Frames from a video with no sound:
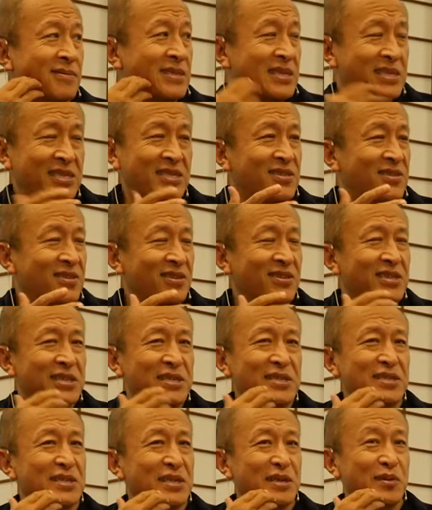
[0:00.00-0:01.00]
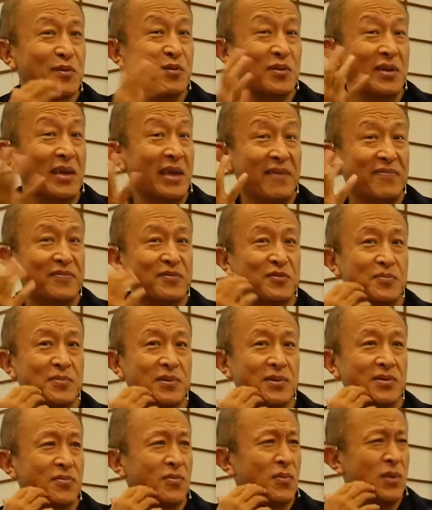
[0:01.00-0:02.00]
These children, they don't have
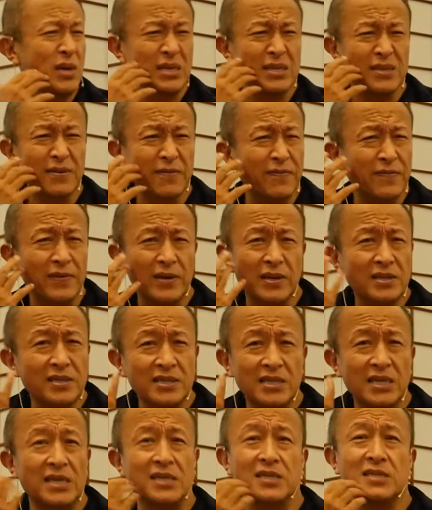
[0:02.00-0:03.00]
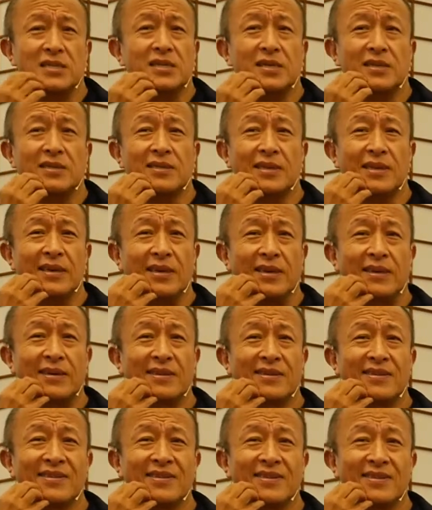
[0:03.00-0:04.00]
tomorrow. What a fantastic thing.
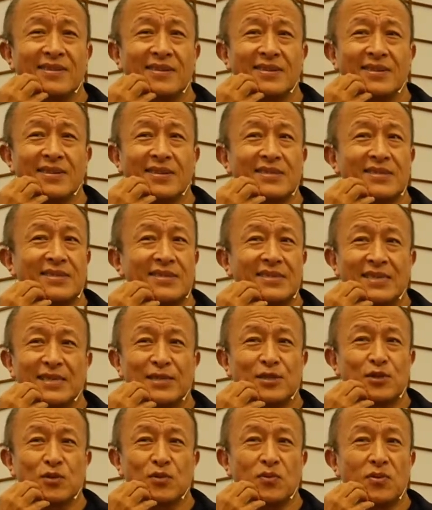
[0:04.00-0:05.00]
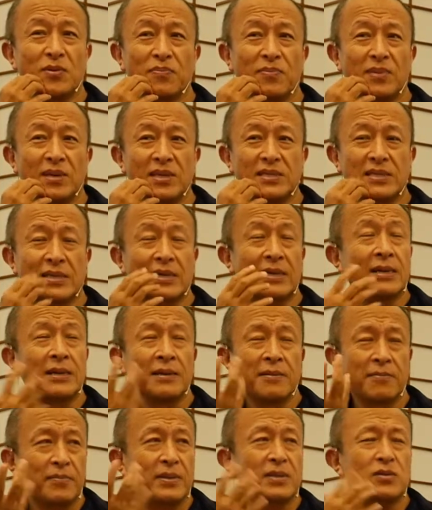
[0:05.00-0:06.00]
It's just so amazing.
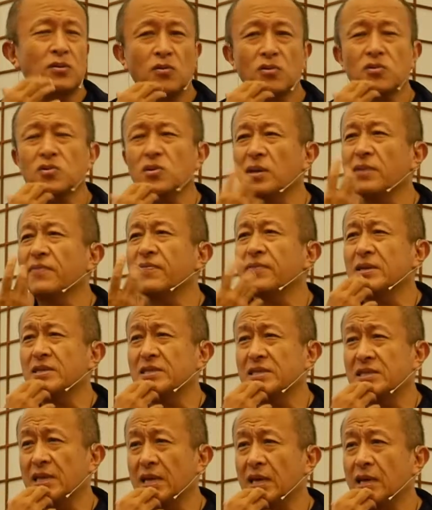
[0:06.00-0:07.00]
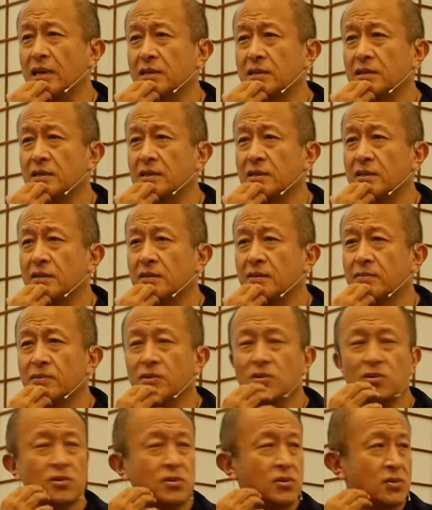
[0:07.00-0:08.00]
But also I felt sad
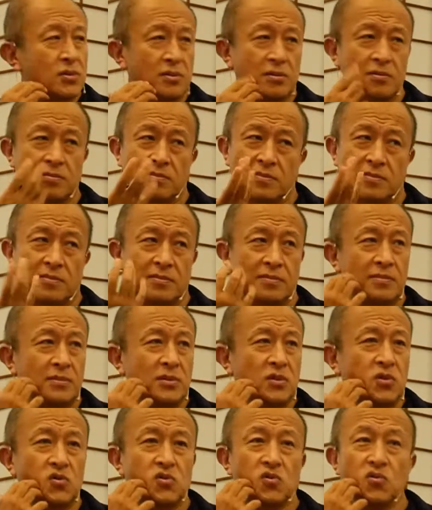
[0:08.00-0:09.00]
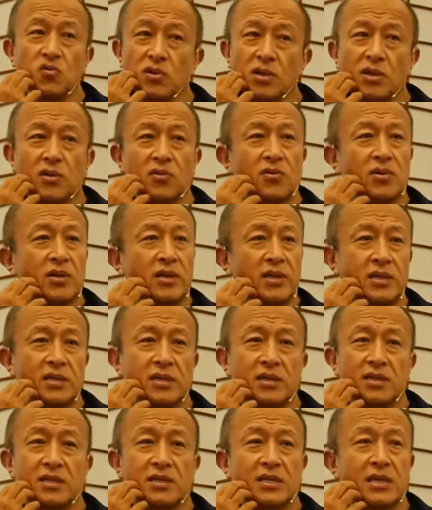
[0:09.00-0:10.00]
because sooner or
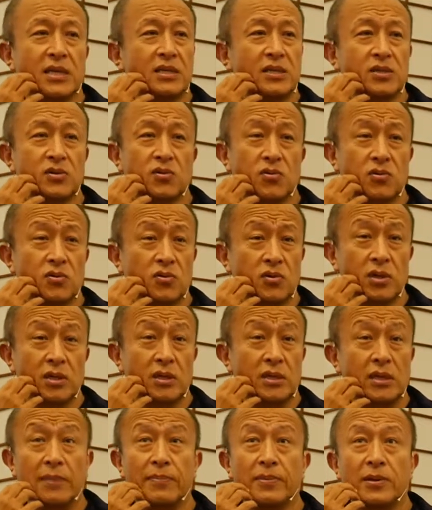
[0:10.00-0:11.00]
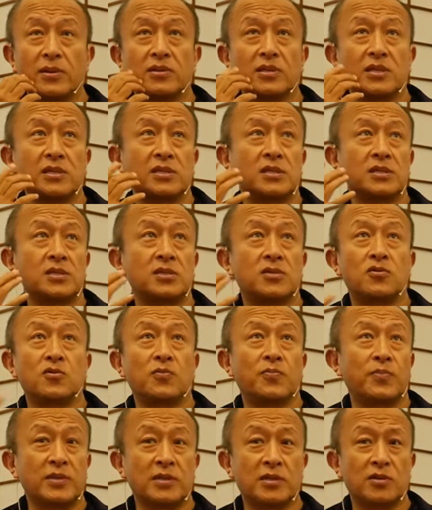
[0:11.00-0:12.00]
later the child is going to learn about this
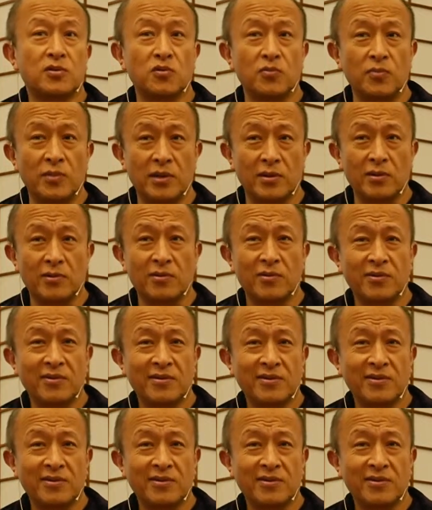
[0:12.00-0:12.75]
stupid tomorrow.